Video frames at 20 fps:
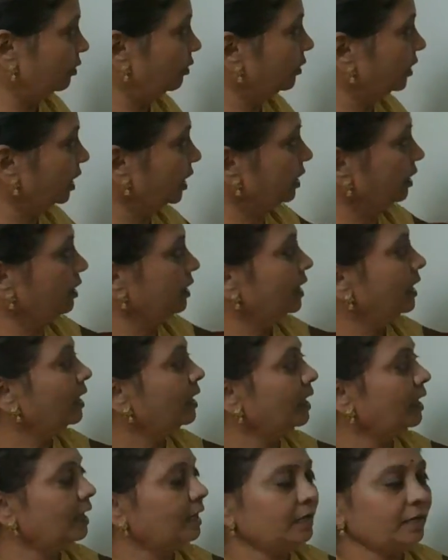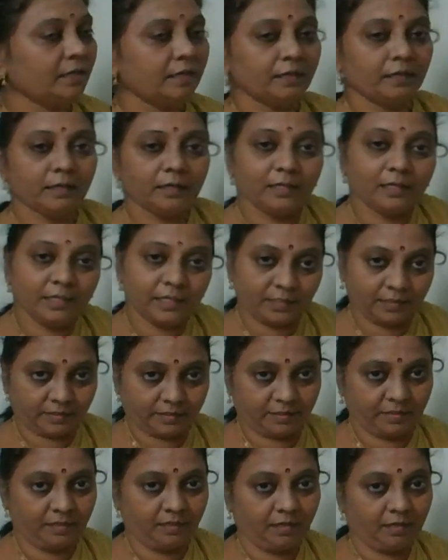Okay, elder,
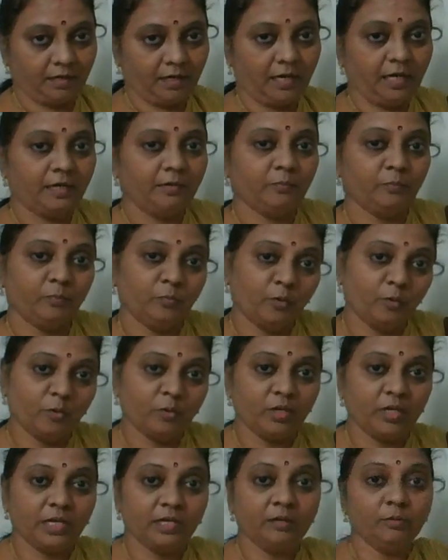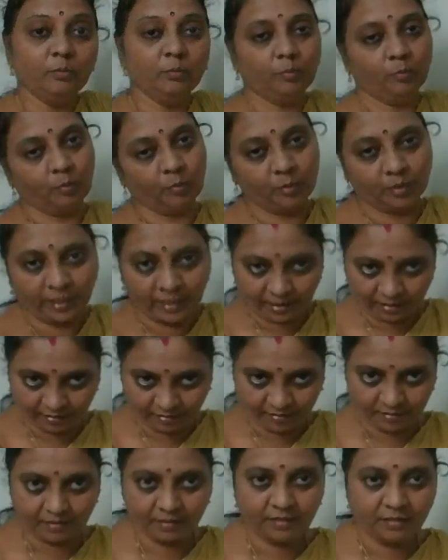eldest, and older,
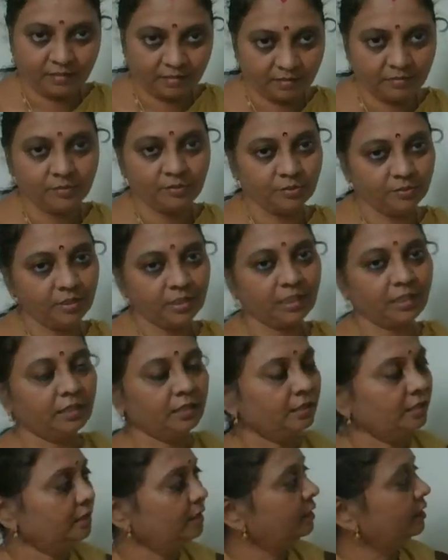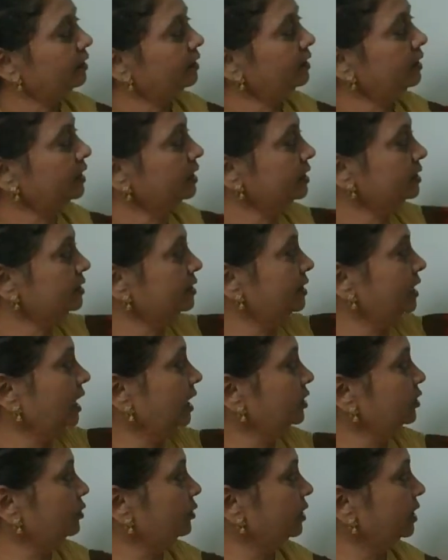oldest. Usually, there is
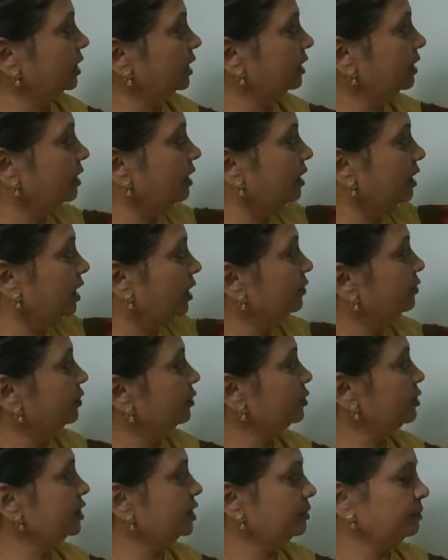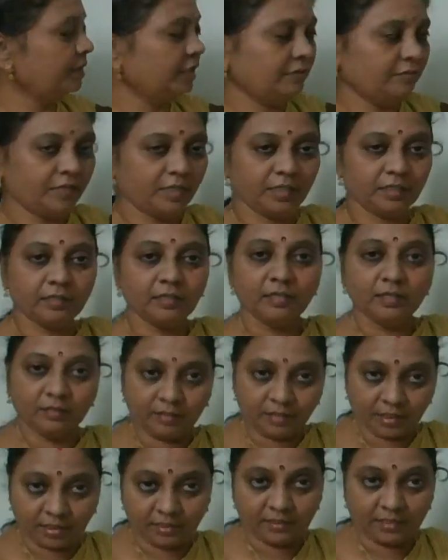actually confusion between
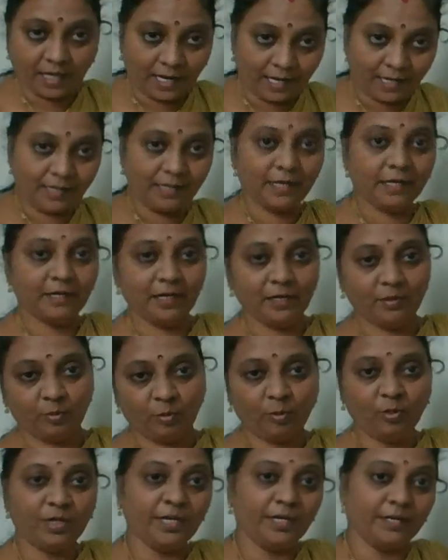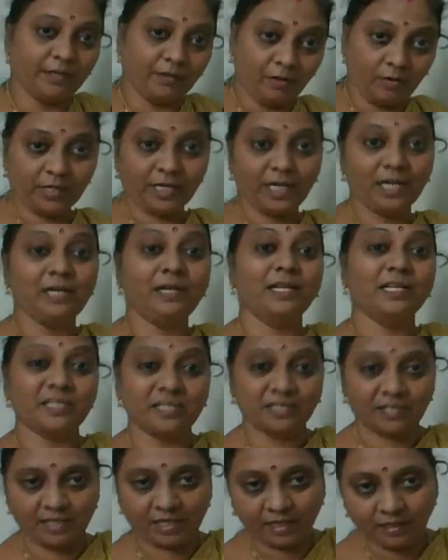these elder and older, or
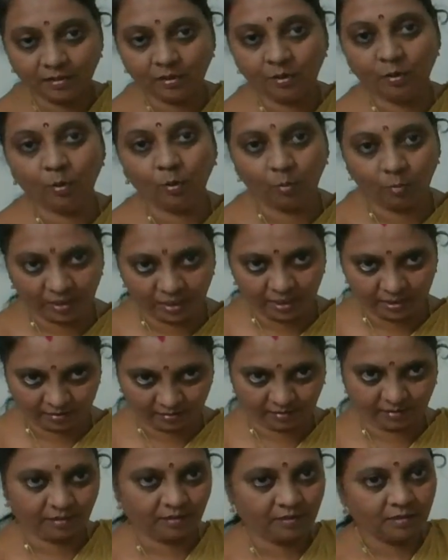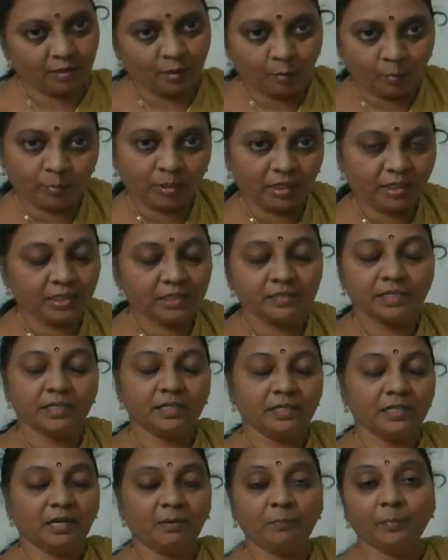eldest and oldest. One is
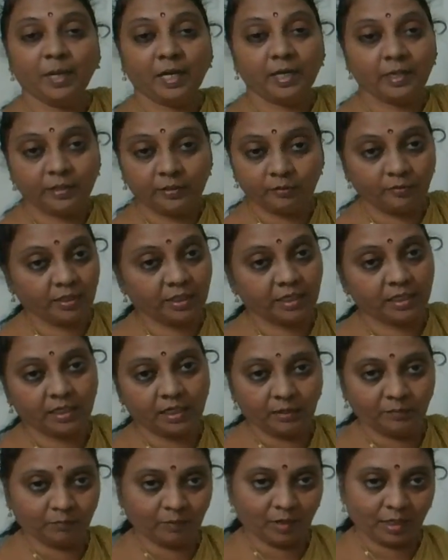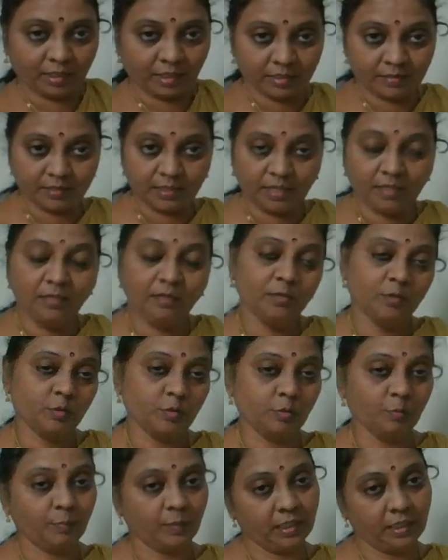in comparative degree and one is in
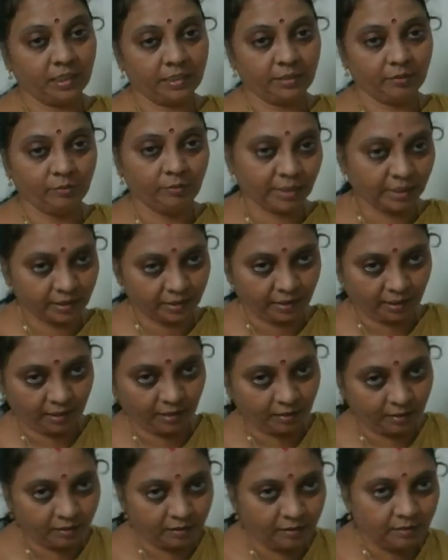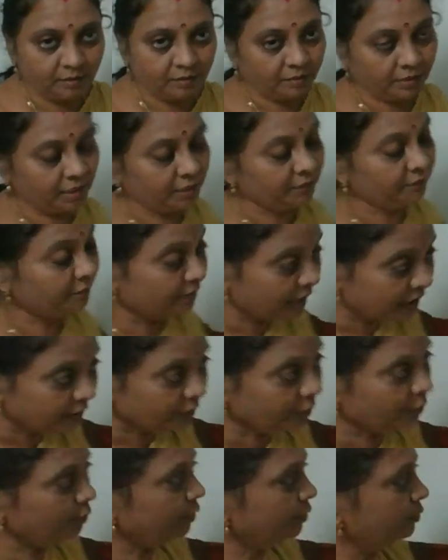superlative degree. Then,
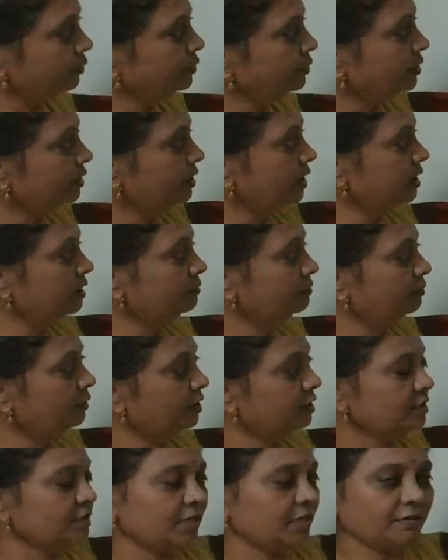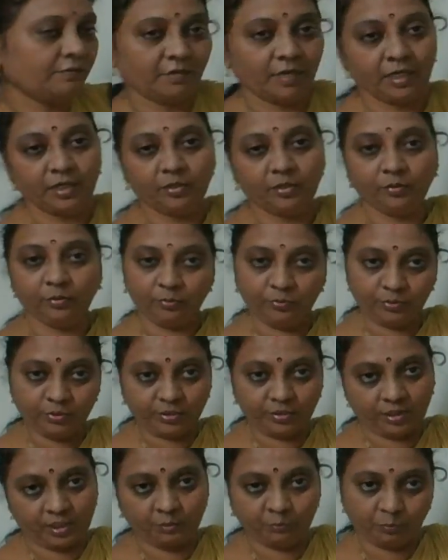when to use these words and when to use
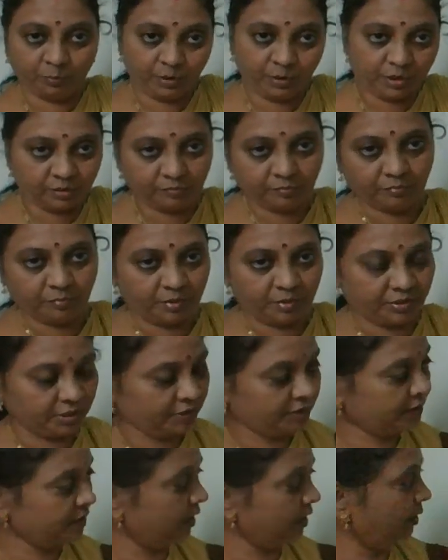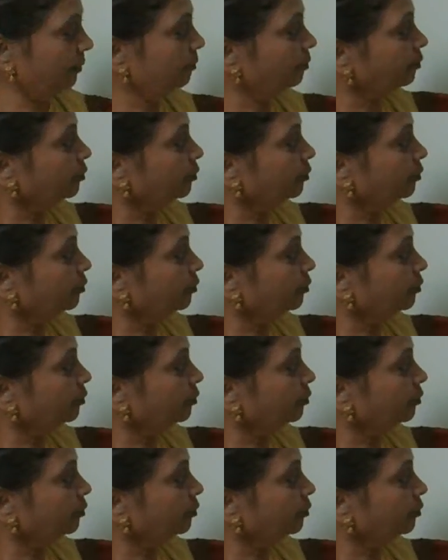these words, we just see.